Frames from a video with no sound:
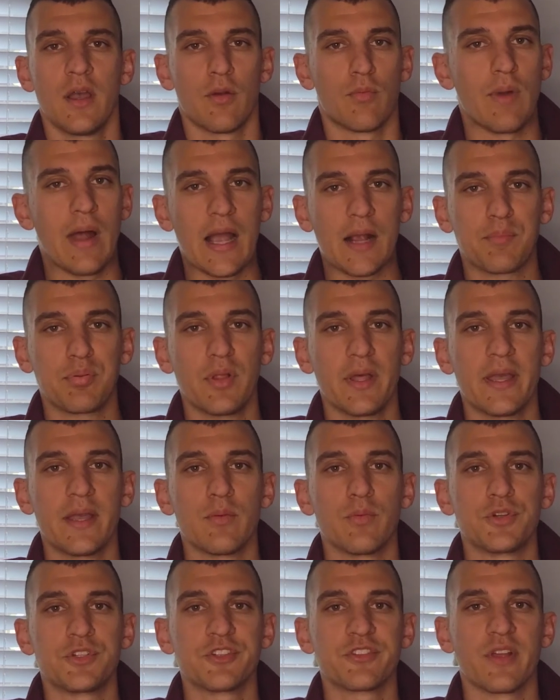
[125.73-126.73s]
Rock
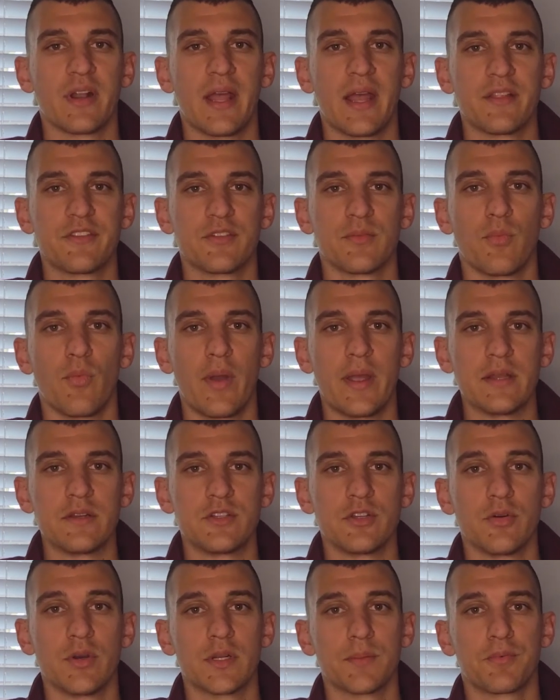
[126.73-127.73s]
plate, which is going to add some weight
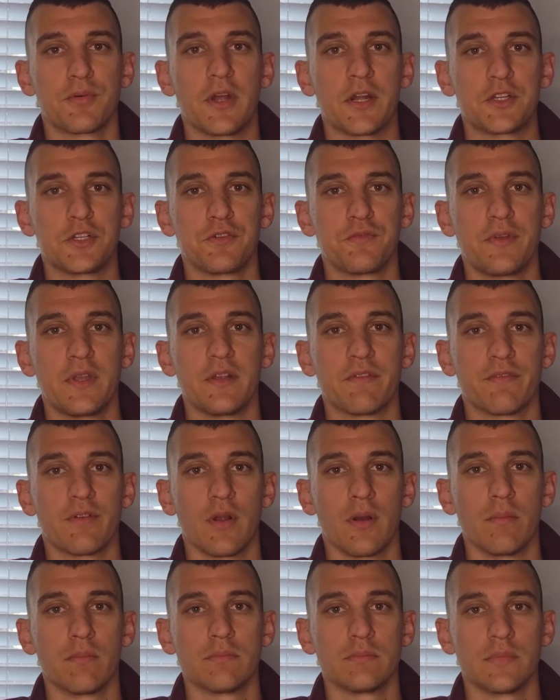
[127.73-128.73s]
to it to protect your feet
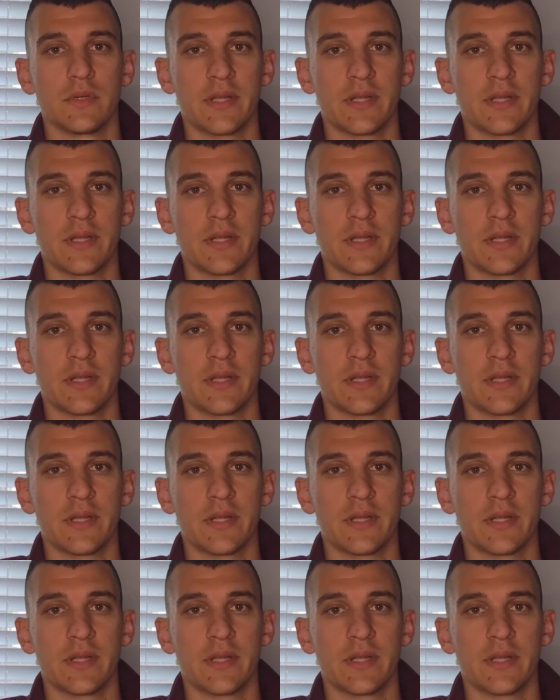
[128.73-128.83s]
from,